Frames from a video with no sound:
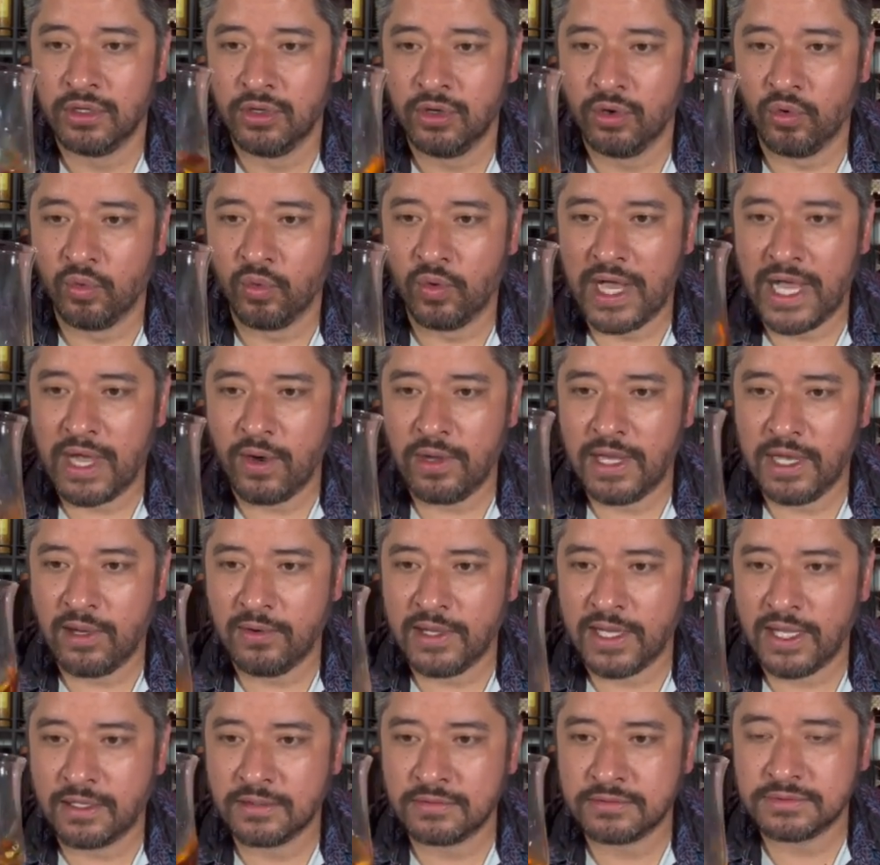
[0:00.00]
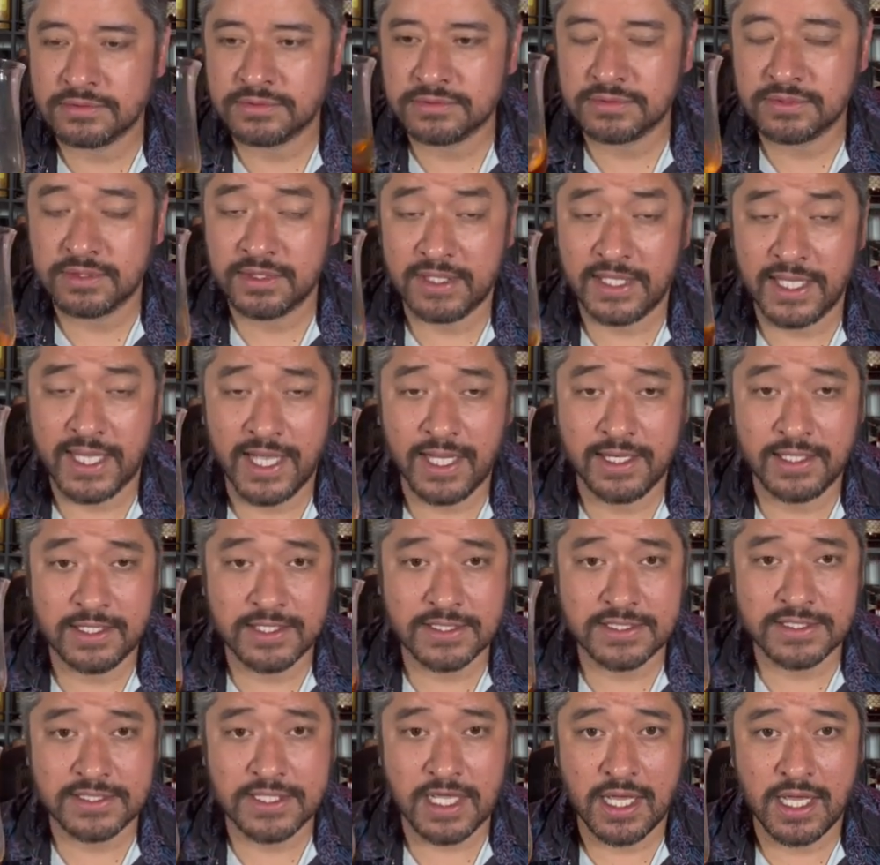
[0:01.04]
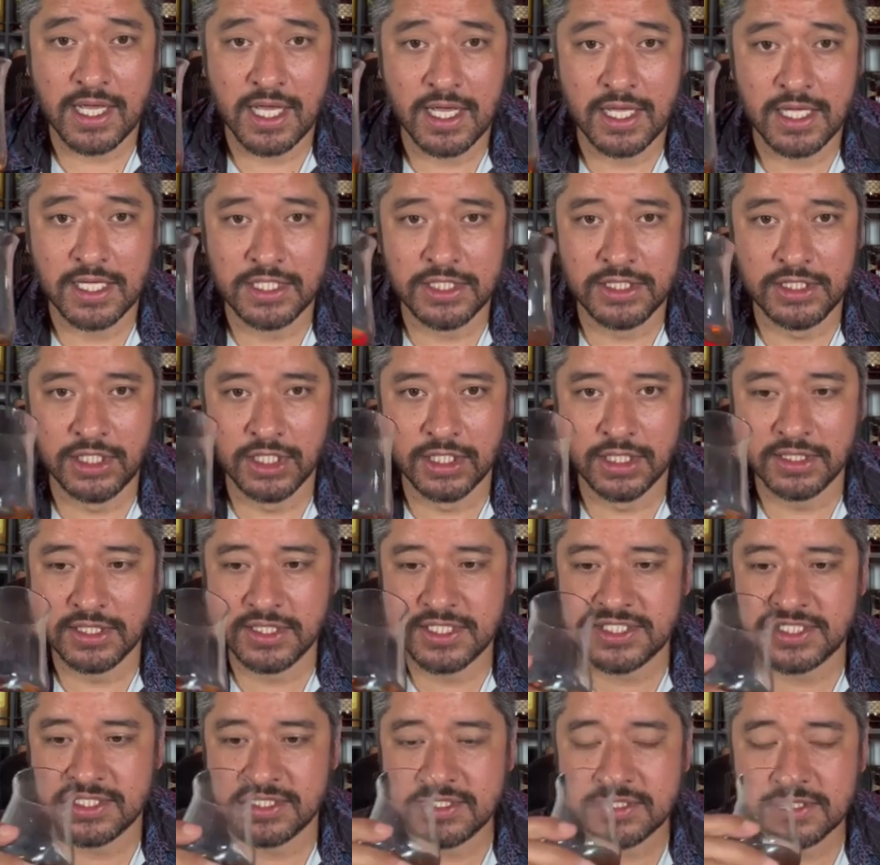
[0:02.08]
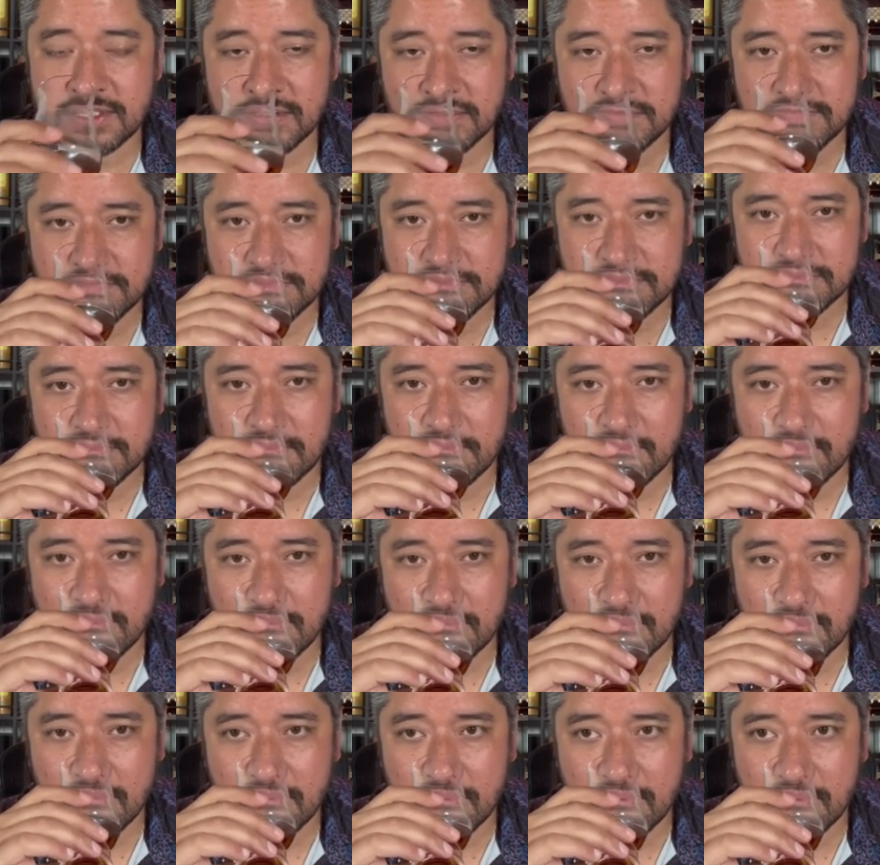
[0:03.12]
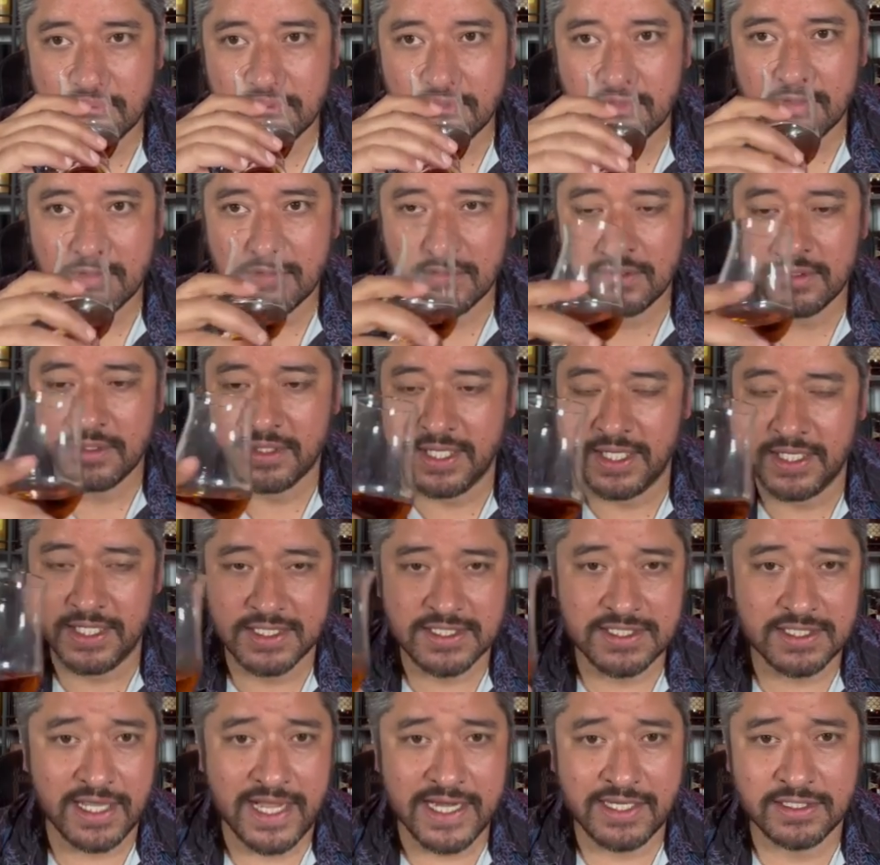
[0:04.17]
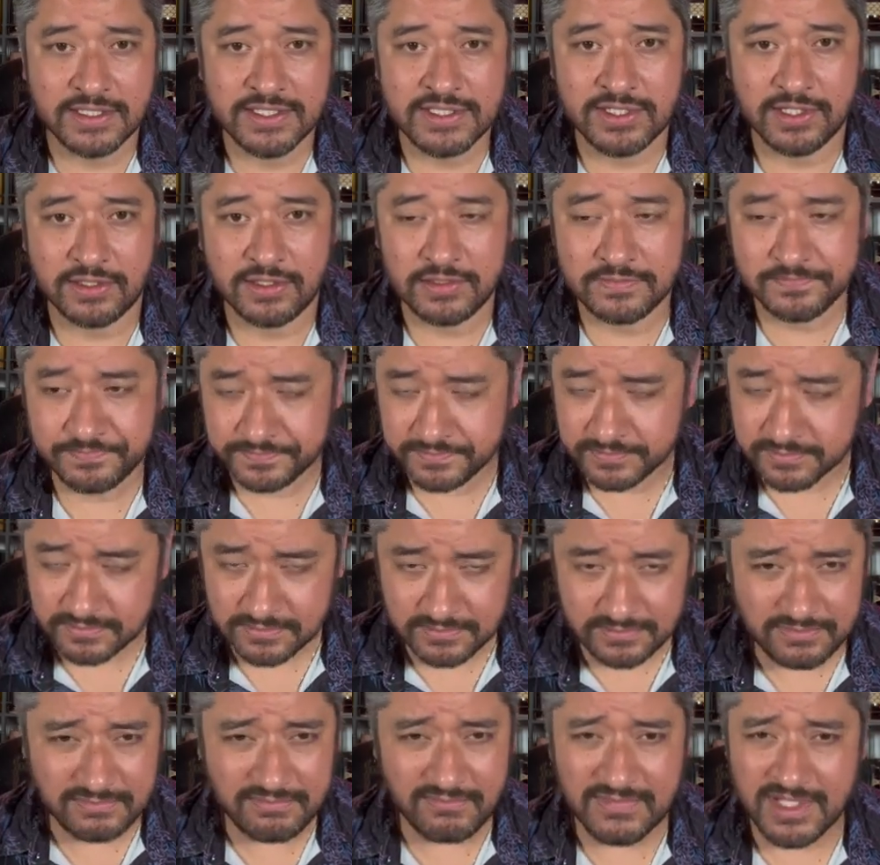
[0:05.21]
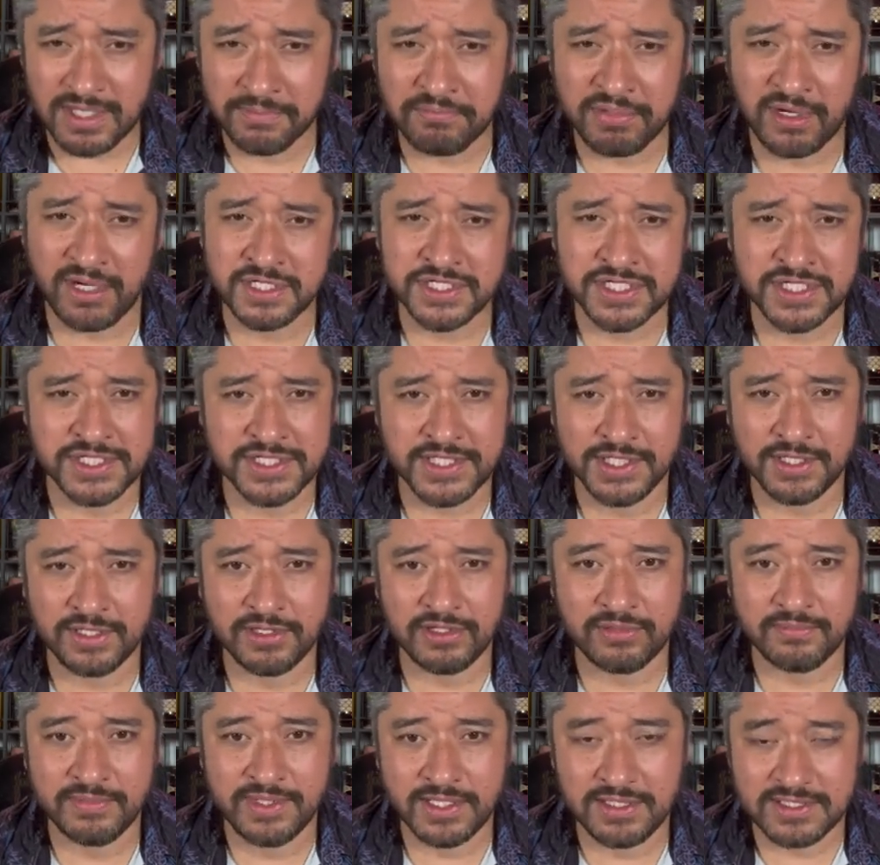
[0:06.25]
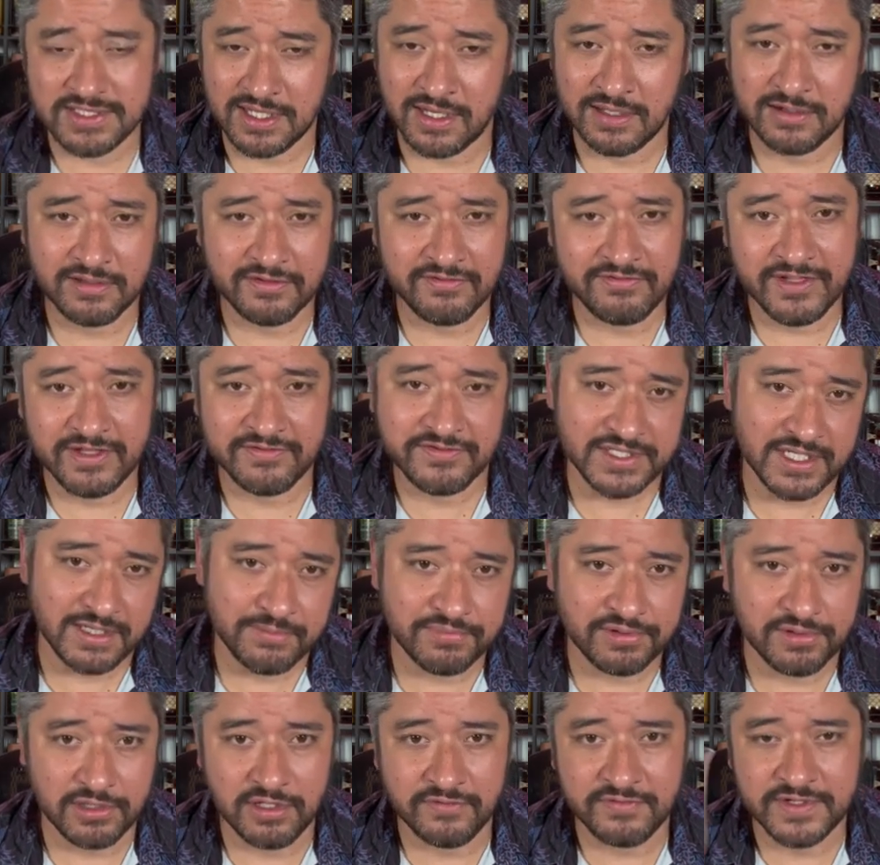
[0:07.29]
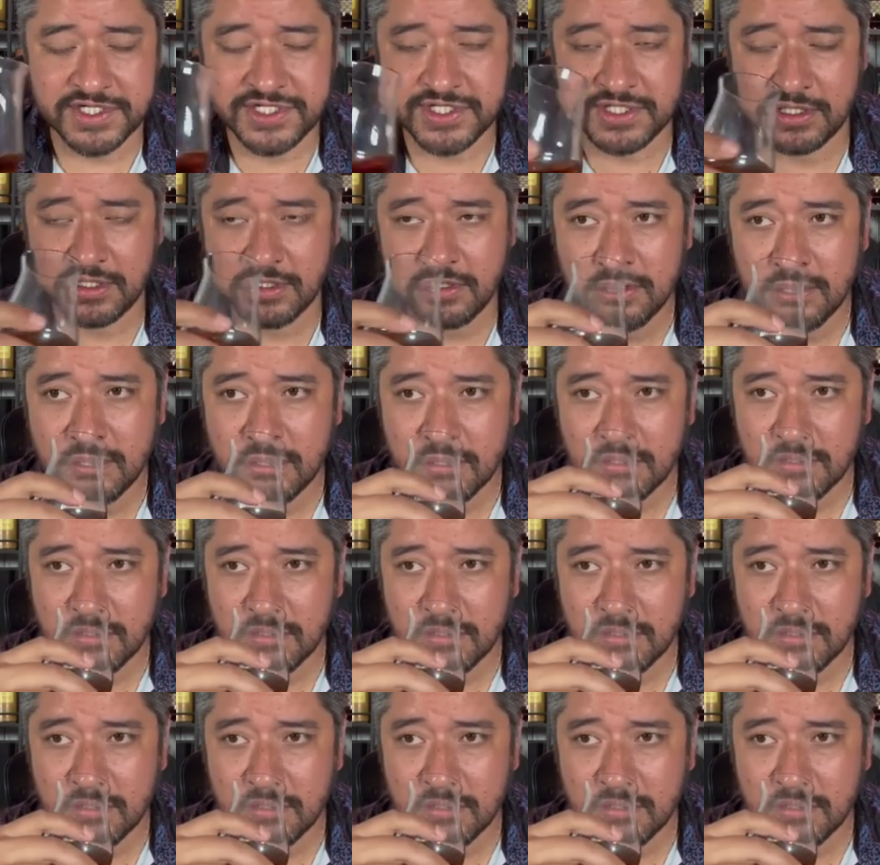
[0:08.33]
Wow. That is delicious. It is like dessert. Punches you a little bit. It's 115 proof. It should.